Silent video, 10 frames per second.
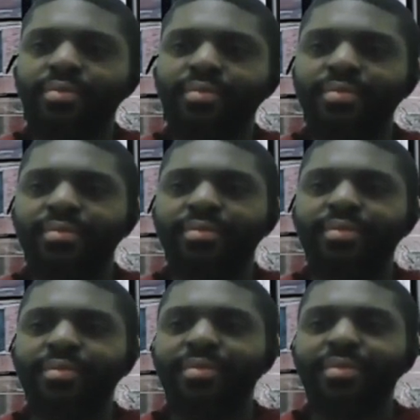
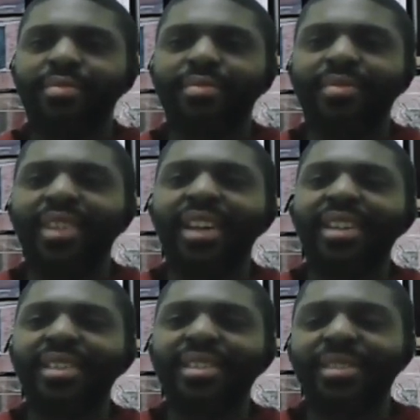
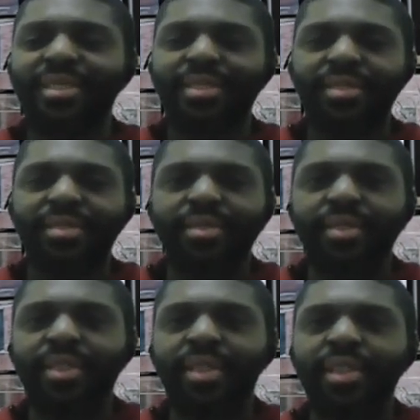
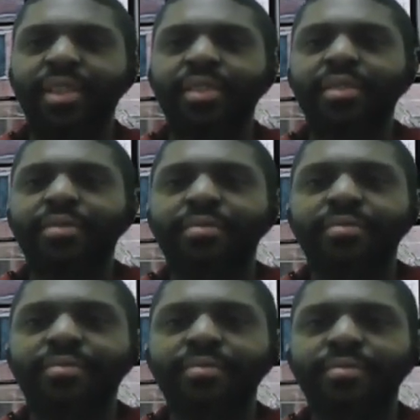
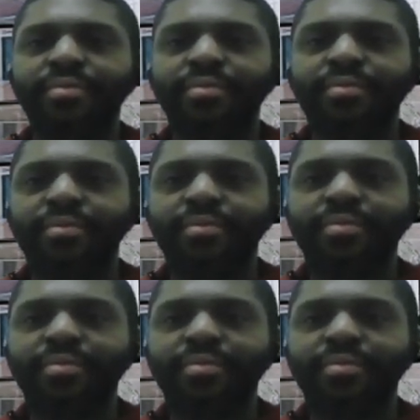(not speaking)